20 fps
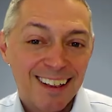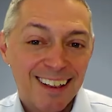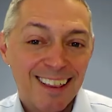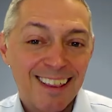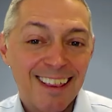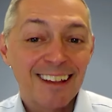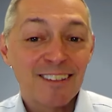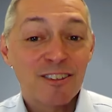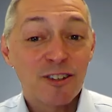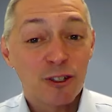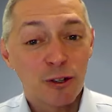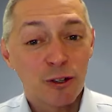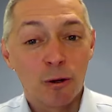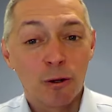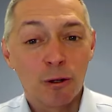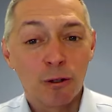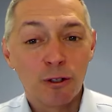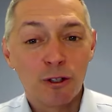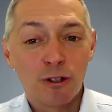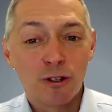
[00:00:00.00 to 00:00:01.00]
that
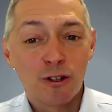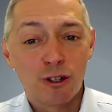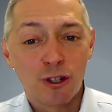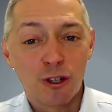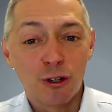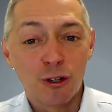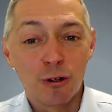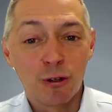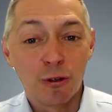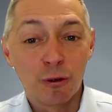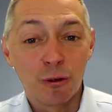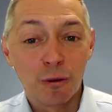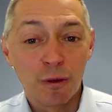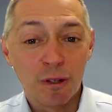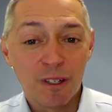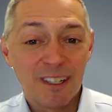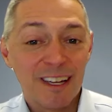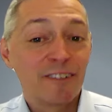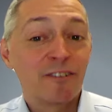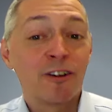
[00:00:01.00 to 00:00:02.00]
sold to
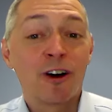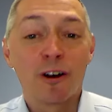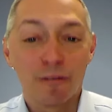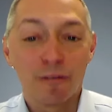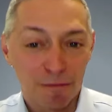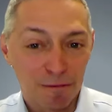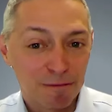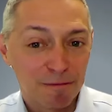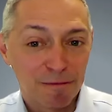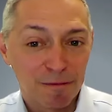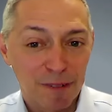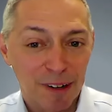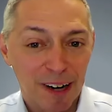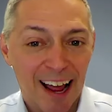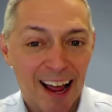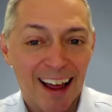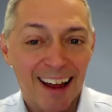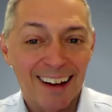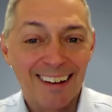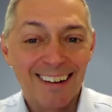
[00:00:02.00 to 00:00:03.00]
Danone.
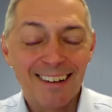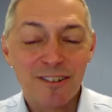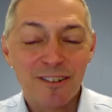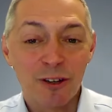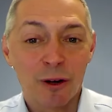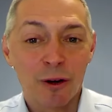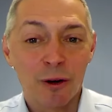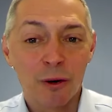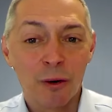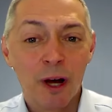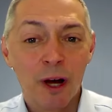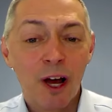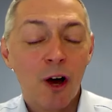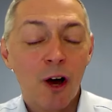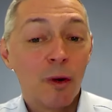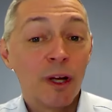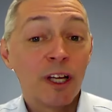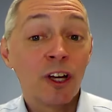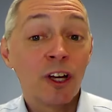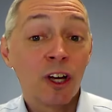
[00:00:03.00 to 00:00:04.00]
And so
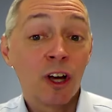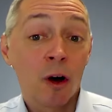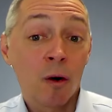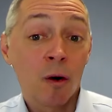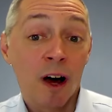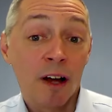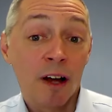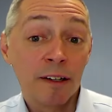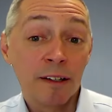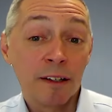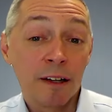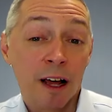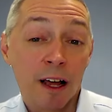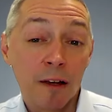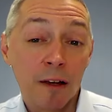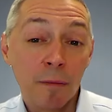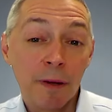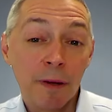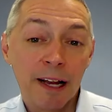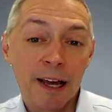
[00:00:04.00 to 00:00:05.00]
we can go on and
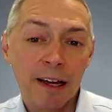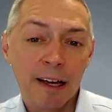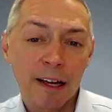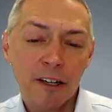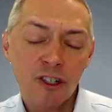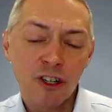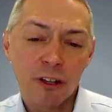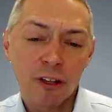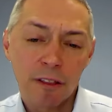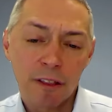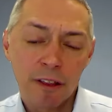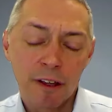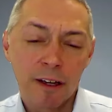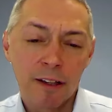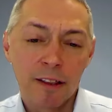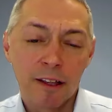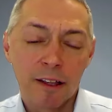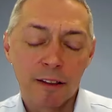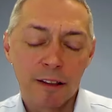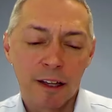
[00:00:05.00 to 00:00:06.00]
on, but I actually
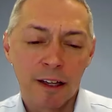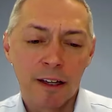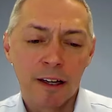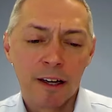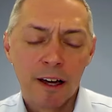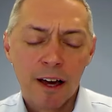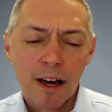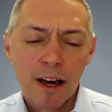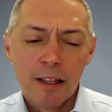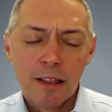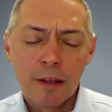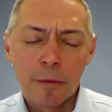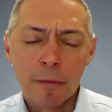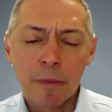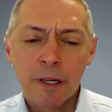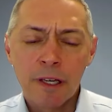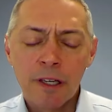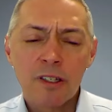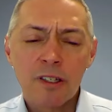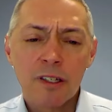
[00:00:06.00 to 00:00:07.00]
think that the
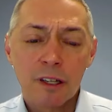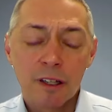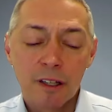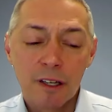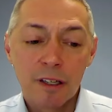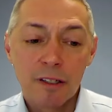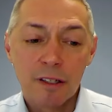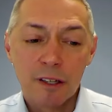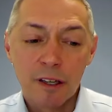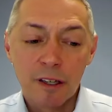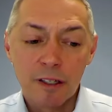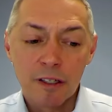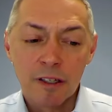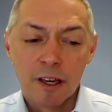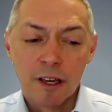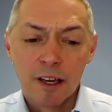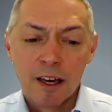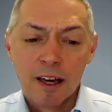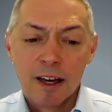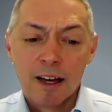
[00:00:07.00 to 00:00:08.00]
piece to this
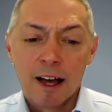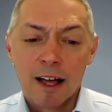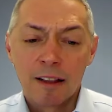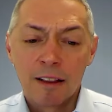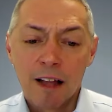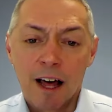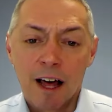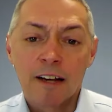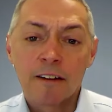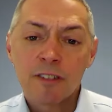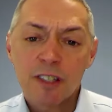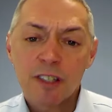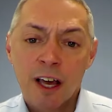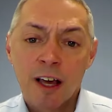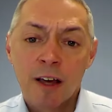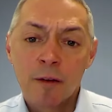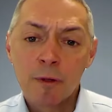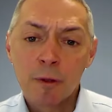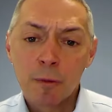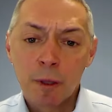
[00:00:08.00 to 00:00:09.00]
is a lot of
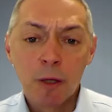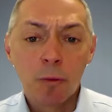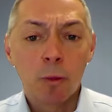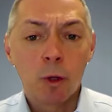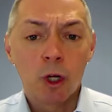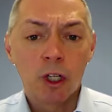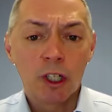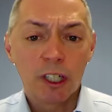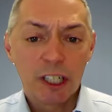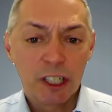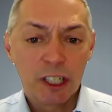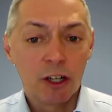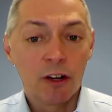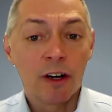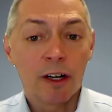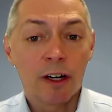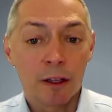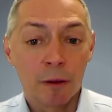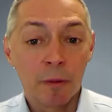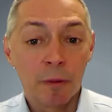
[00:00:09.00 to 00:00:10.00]
times people here
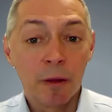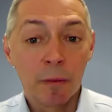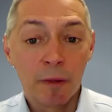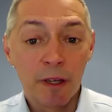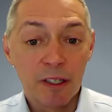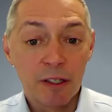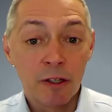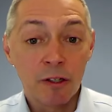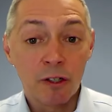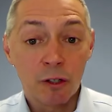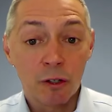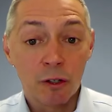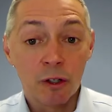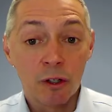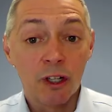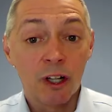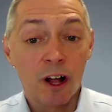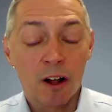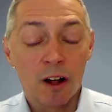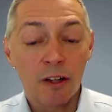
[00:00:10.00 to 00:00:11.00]
at Columbia Business
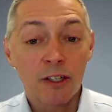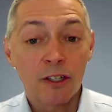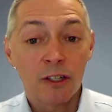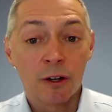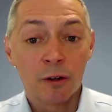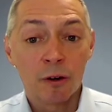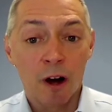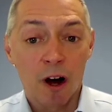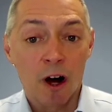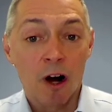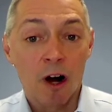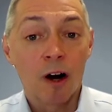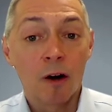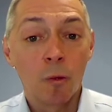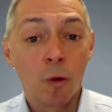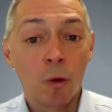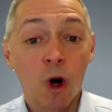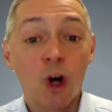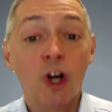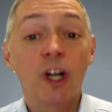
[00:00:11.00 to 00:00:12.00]
School also are
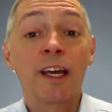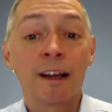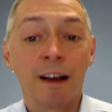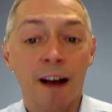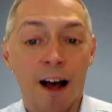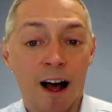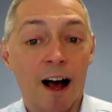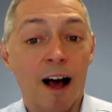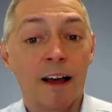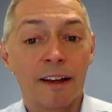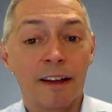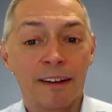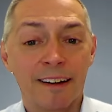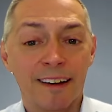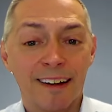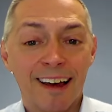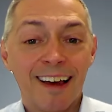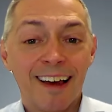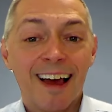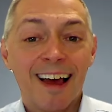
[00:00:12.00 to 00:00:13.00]
working
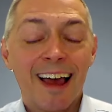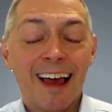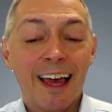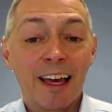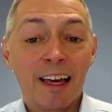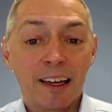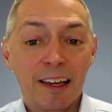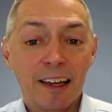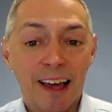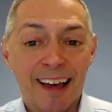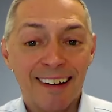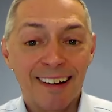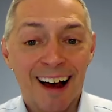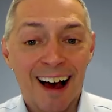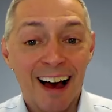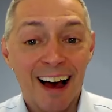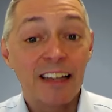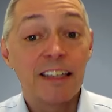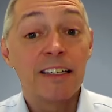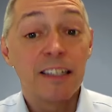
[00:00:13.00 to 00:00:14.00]
on
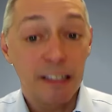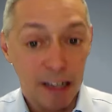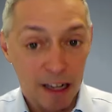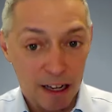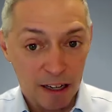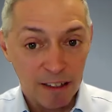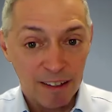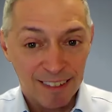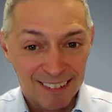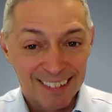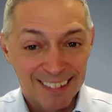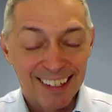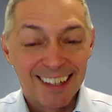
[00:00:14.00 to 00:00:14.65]
an idea